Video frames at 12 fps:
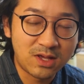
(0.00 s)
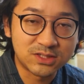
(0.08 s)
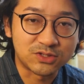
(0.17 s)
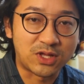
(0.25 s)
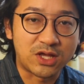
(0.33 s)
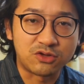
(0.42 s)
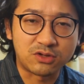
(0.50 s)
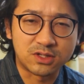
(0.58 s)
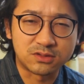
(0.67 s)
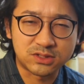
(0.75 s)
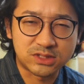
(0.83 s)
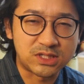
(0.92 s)
so that you
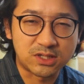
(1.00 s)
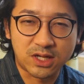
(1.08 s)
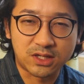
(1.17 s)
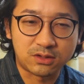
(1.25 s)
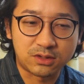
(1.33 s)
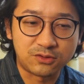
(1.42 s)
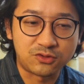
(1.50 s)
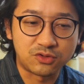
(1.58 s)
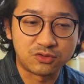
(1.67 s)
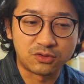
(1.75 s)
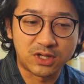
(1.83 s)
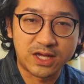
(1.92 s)
can see like if
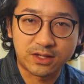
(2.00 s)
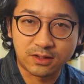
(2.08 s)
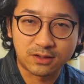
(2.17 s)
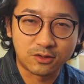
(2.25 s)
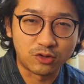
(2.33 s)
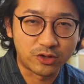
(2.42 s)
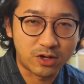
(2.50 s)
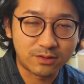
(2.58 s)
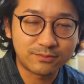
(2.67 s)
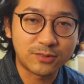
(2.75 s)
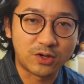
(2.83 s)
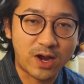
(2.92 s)
you like it or not.
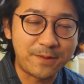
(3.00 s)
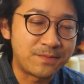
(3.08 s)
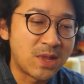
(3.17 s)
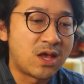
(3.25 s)
All right.